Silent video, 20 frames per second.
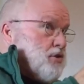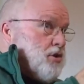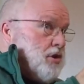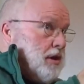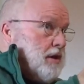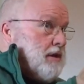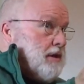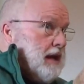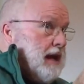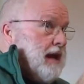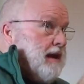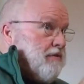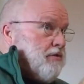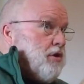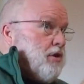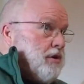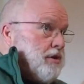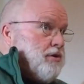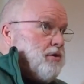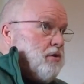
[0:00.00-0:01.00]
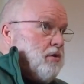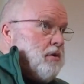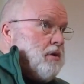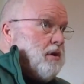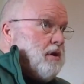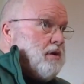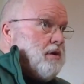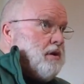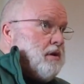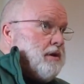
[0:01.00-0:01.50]
good to have good
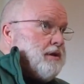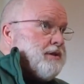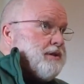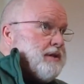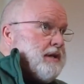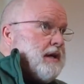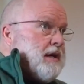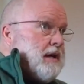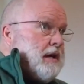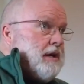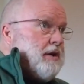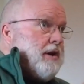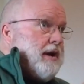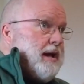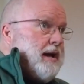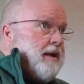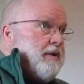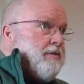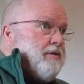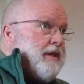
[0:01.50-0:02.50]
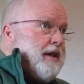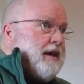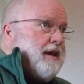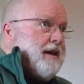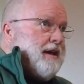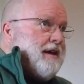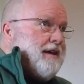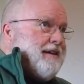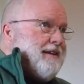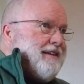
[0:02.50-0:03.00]
dualistic, clear headed
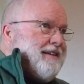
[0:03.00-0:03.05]
thinking.